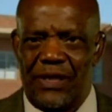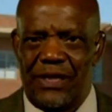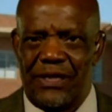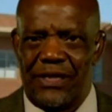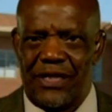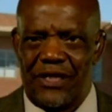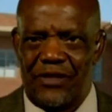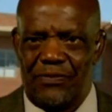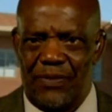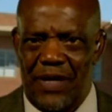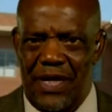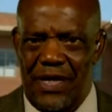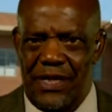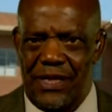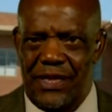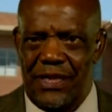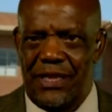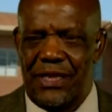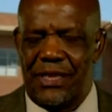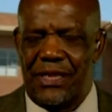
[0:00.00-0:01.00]
have been
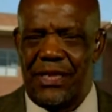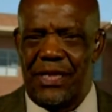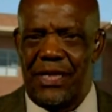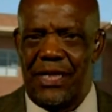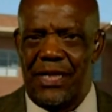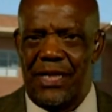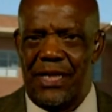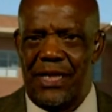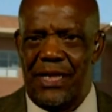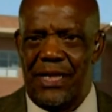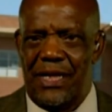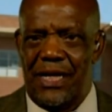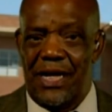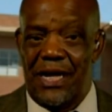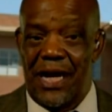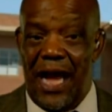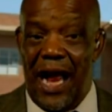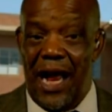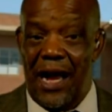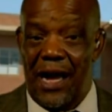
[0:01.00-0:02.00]
suspended uh,
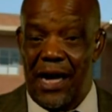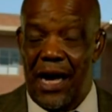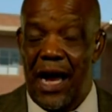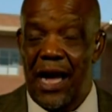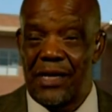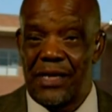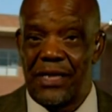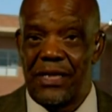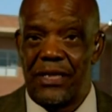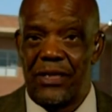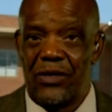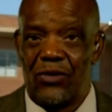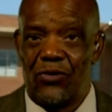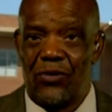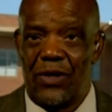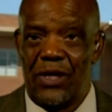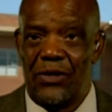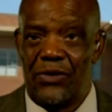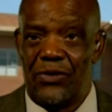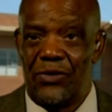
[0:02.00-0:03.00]
and are currently
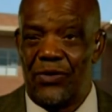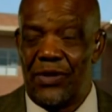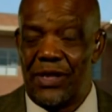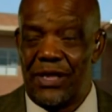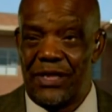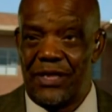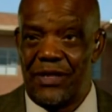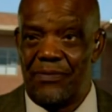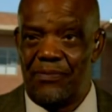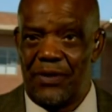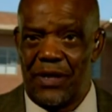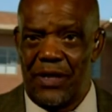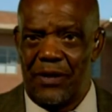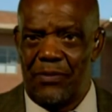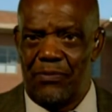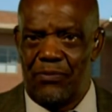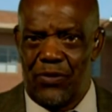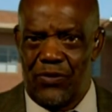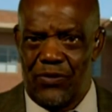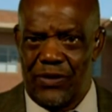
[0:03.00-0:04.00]
going through a
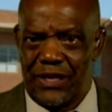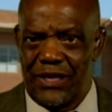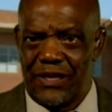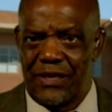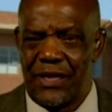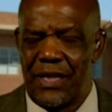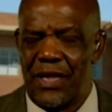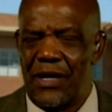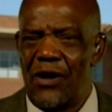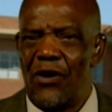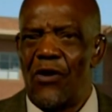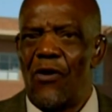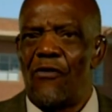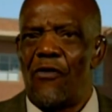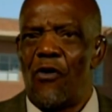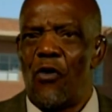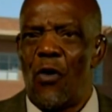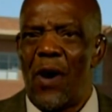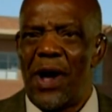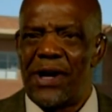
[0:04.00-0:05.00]
disciplinary process,
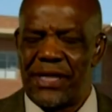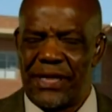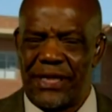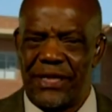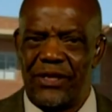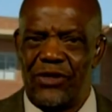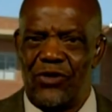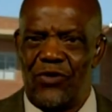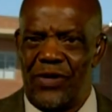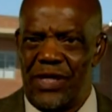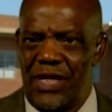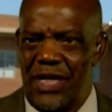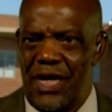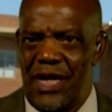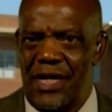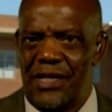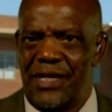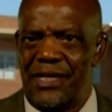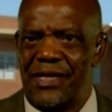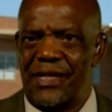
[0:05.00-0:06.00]
for one reason or
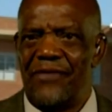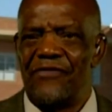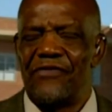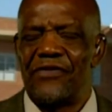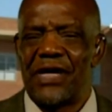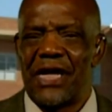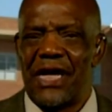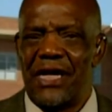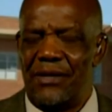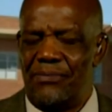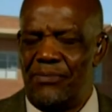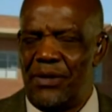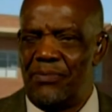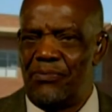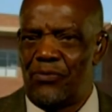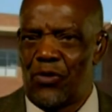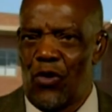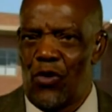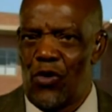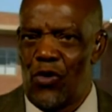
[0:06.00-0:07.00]
the other, they've really
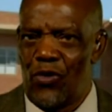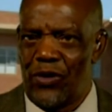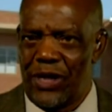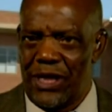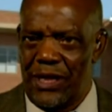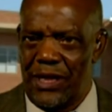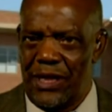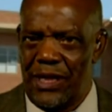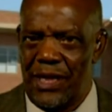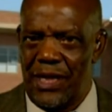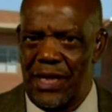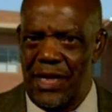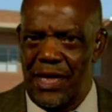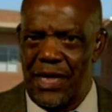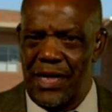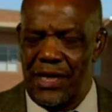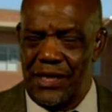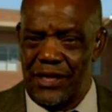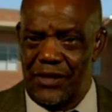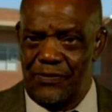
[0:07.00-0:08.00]
been prolonging
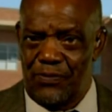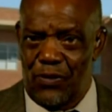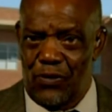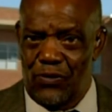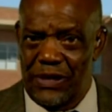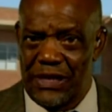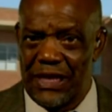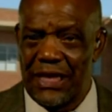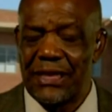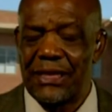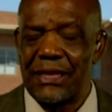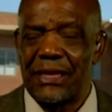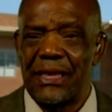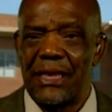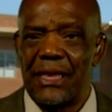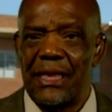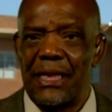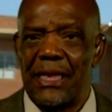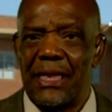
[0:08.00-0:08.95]
uh, this process.